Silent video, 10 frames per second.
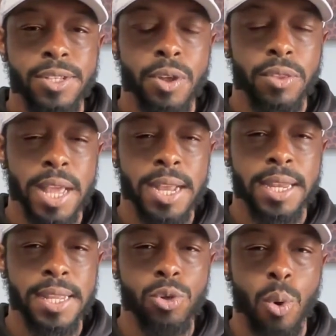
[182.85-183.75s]
don't think
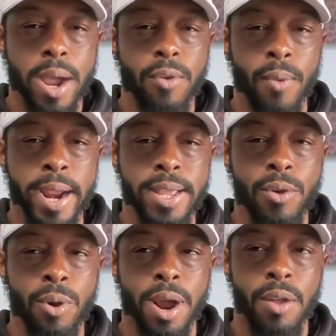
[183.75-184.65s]
that he's quite ready,
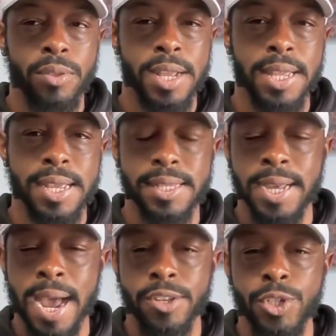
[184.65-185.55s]
or I don't think that he's a
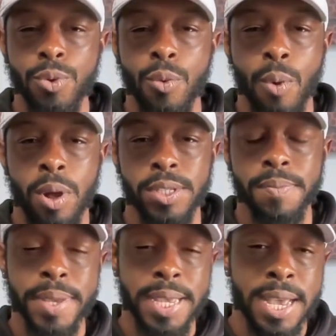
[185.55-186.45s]
guy that you would want to
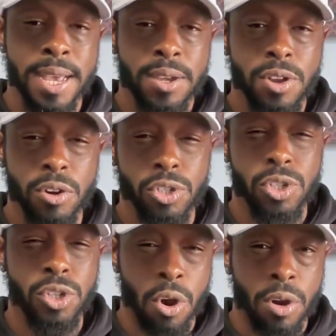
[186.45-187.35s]
be your
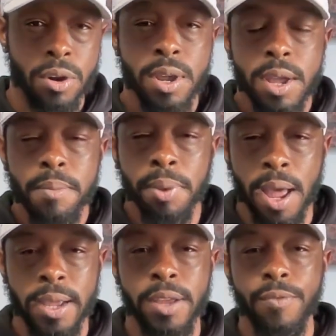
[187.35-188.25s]
starter
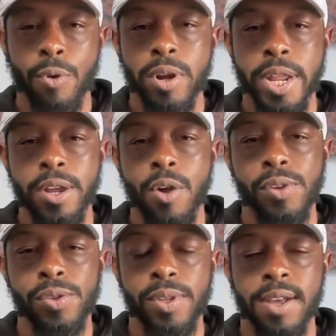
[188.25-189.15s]
blocking for Nico
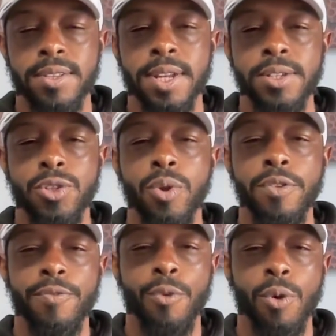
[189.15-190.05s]
in
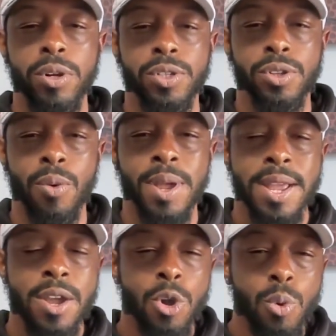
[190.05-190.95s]
2024. So
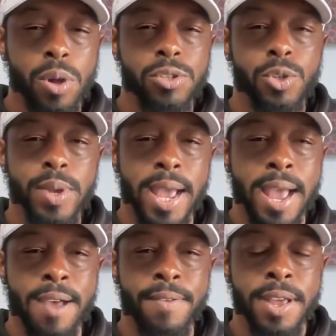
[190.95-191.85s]
who else do we
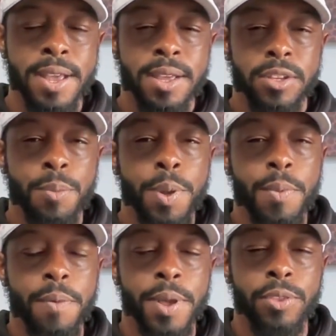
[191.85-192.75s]
have some
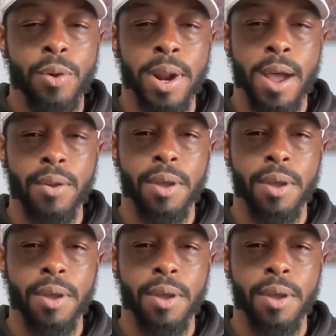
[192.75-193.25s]
people have been throwing out